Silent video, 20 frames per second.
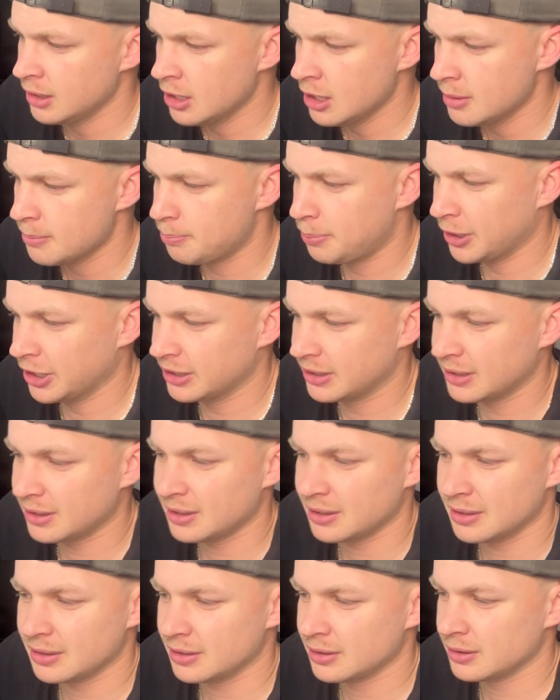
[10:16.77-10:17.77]
But
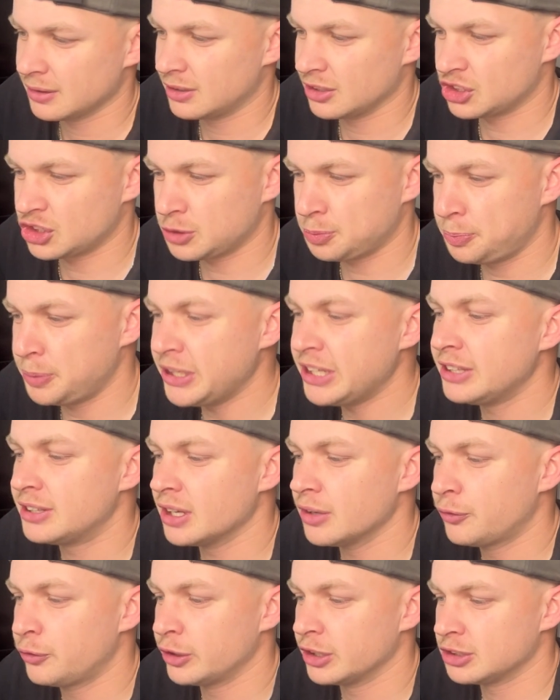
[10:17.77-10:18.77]
the speed
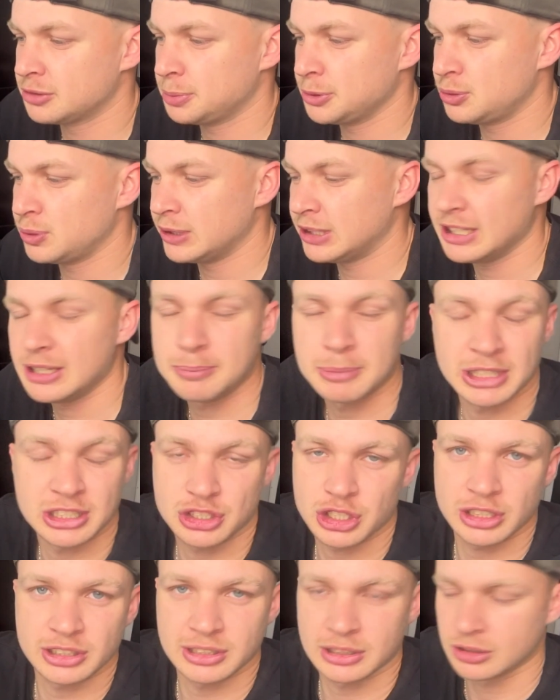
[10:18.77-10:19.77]
difference between him and
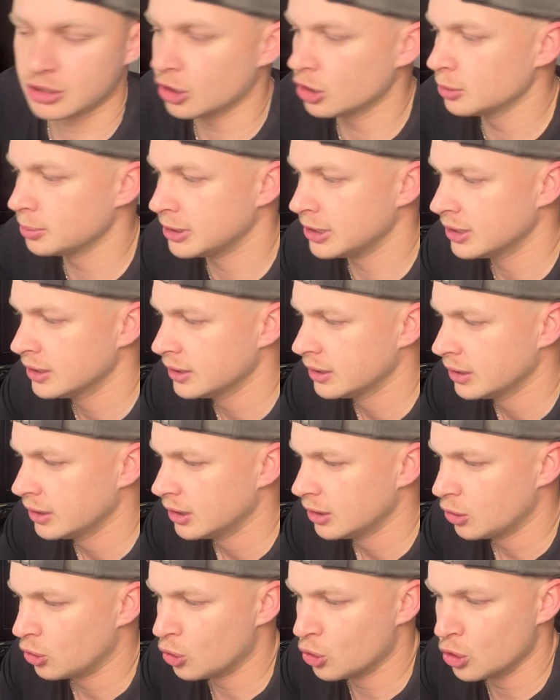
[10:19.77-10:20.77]
Cheslin Colby,
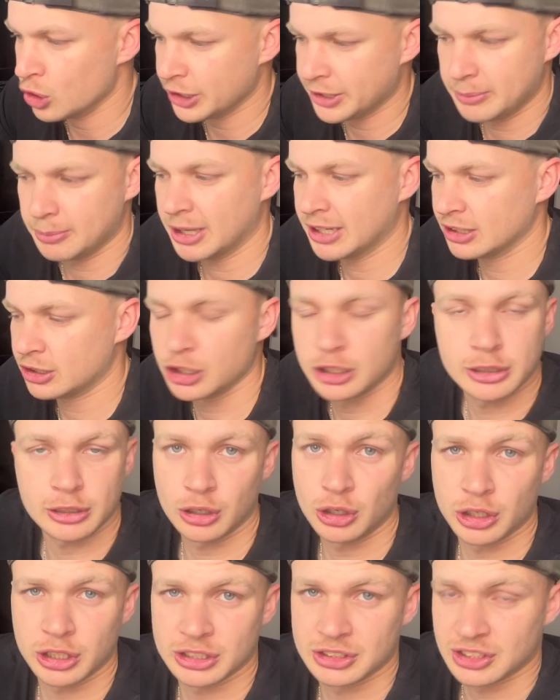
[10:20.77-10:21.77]
or him and Kurtley
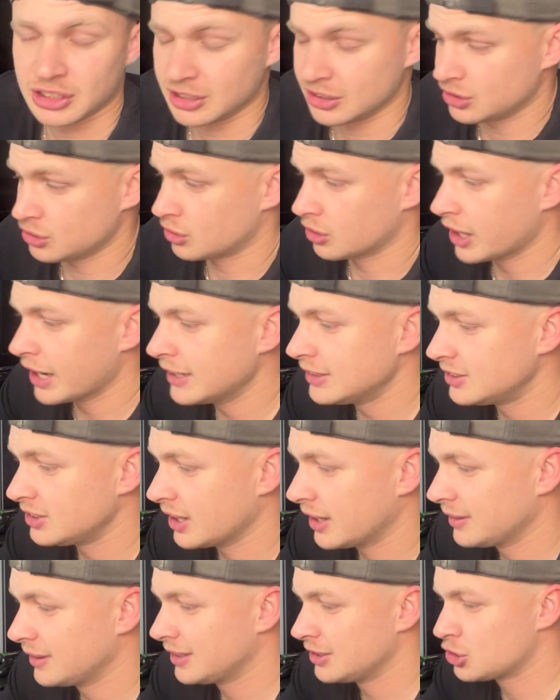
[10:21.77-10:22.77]
Arendse, is crazy.
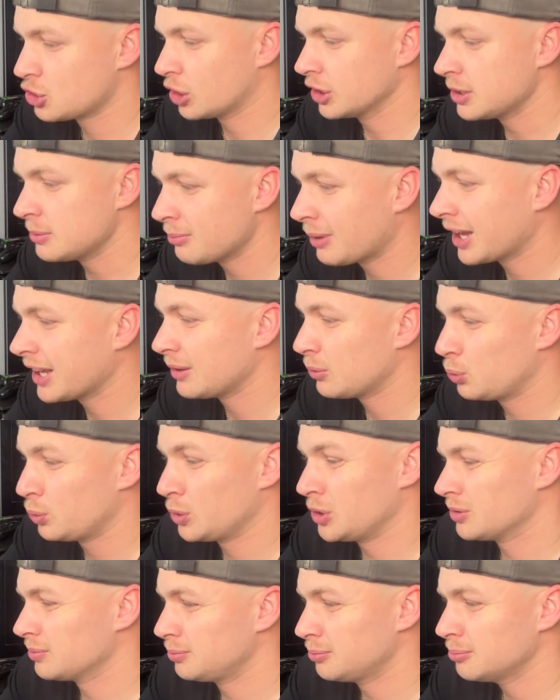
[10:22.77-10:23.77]
And then Johnny May,
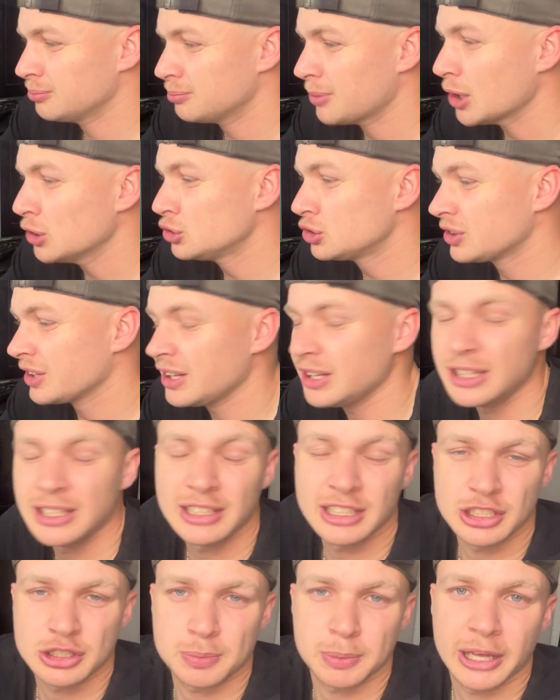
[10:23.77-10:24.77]
most
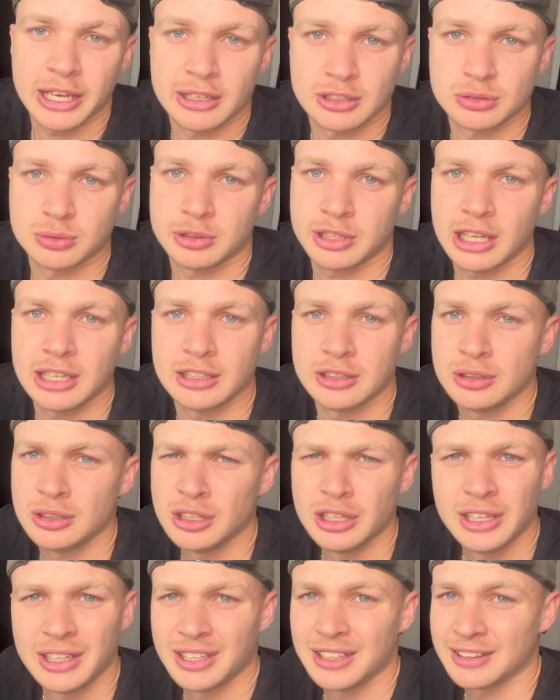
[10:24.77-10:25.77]
English players would tell you
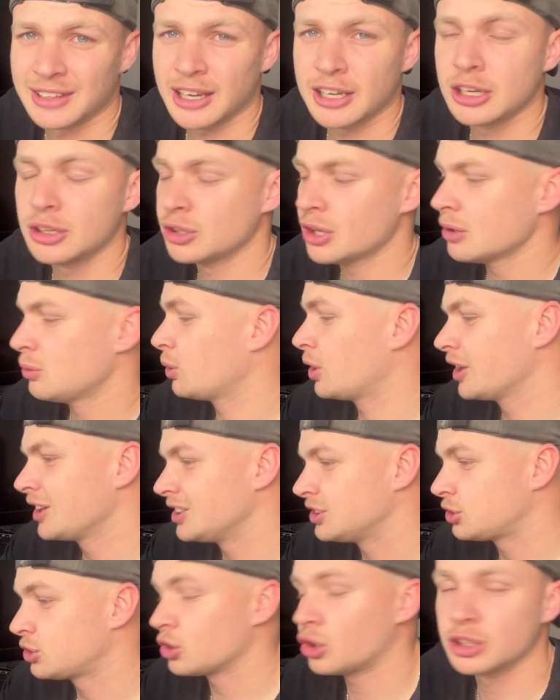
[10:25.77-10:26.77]
they don't know why
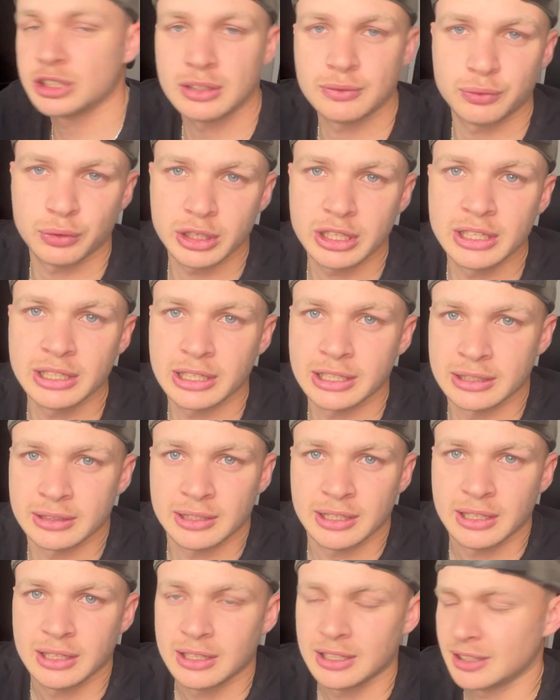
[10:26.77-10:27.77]
he's starting for England.
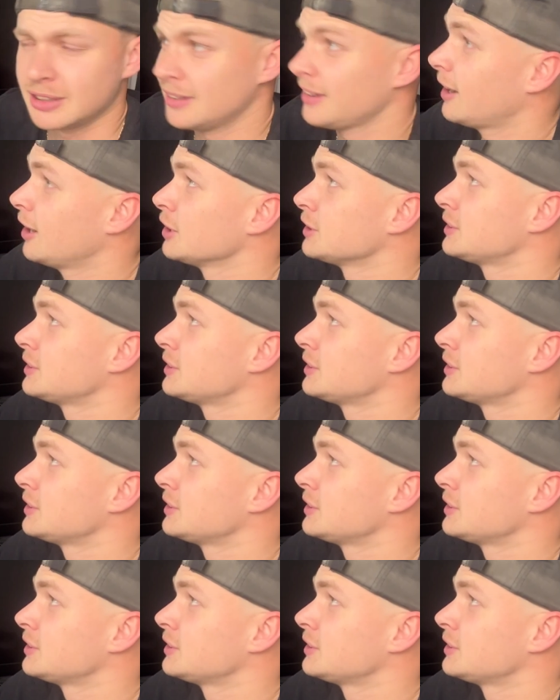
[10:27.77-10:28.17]
I